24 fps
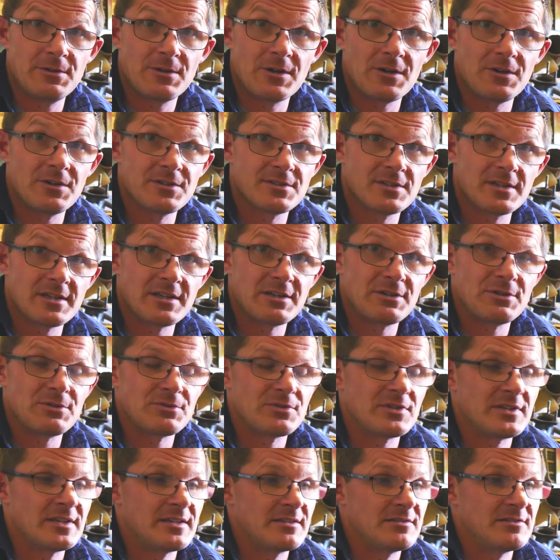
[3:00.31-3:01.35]
guys and
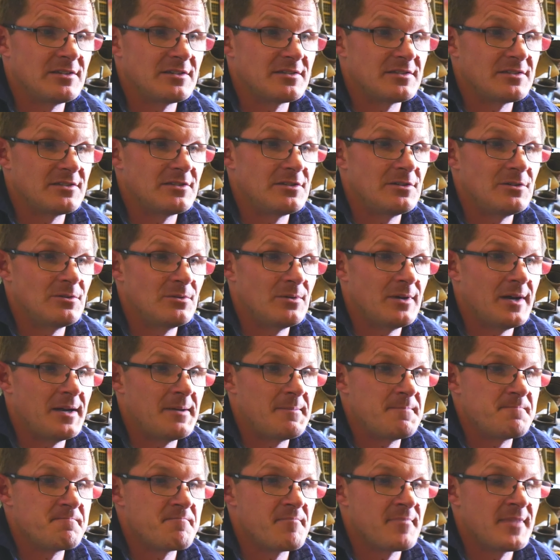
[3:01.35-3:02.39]
girls just
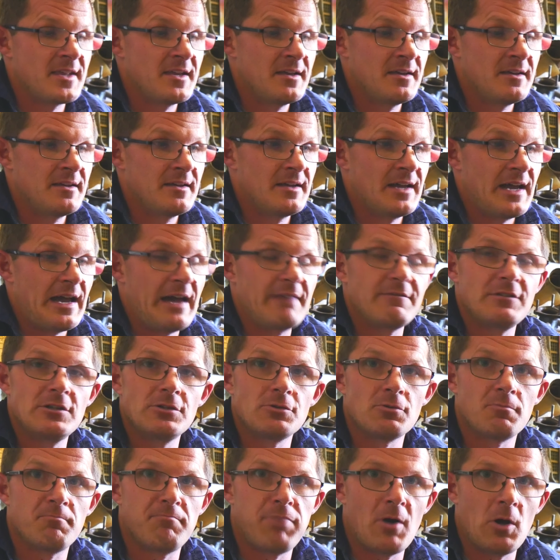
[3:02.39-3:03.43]
to have a
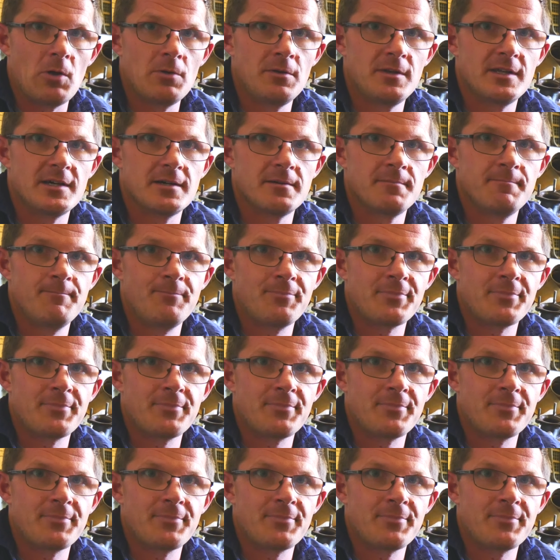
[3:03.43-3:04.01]
little ponder